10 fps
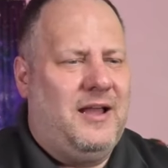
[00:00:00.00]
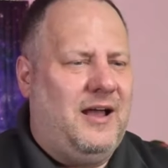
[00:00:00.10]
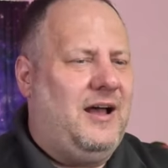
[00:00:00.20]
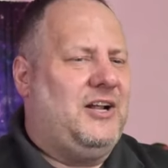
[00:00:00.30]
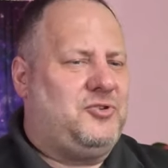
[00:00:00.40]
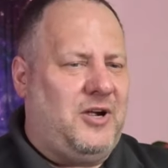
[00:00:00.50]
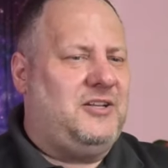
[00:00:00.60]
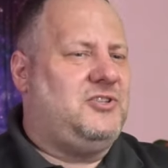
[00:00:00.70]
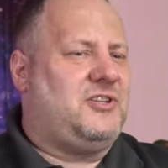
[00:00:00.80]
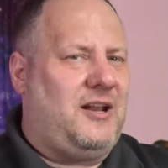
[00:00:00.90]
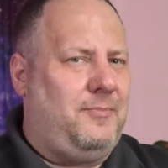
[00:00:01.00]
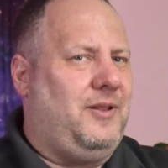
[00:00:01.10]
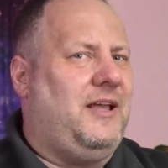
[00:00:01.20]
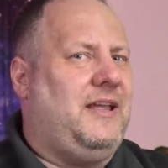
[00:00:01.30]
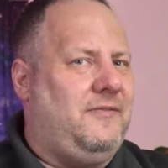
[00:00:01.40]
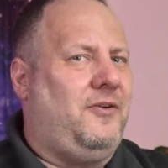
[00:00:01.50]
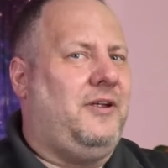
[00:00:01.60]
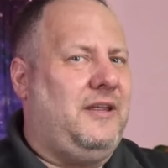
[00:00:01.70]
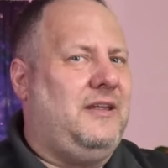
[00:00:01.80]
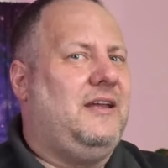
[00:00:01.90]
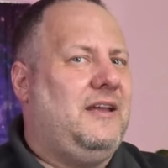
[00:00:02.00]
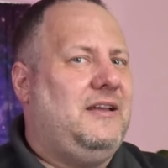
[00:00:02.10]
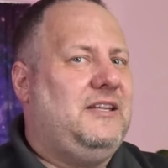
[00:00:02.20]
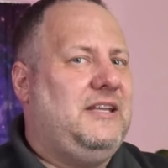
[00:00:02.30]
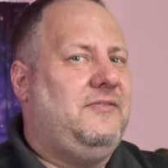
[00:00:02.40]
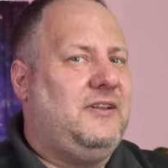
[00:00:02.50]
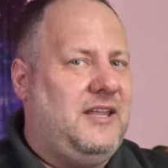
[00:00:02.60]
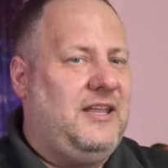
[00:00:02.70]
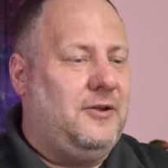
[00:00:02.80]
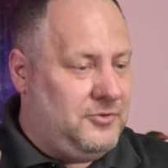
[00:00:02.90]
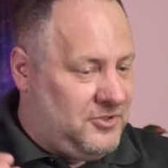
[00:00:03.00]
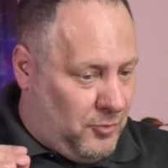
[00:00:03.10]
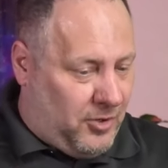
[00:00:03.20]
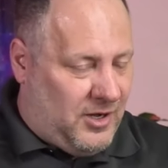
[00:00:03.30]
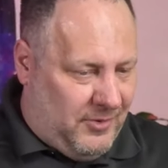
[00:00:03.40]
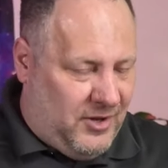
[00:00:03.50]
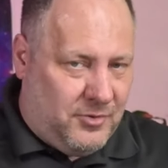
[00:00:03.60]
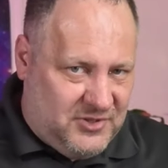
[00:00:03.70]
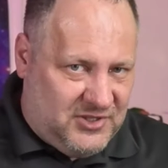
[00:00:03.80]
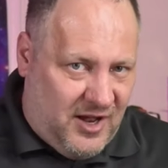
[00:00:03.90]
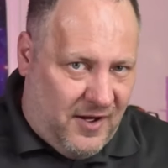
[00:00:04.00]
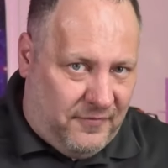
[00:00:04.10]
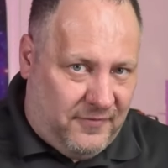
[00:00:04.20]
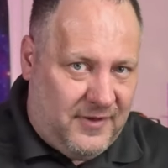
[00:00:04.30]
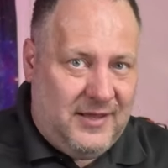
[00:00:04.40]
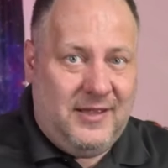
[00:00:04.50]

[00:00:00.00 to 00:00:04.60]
Uh, I tried to just kind of play very even keel, just working on my own stuff,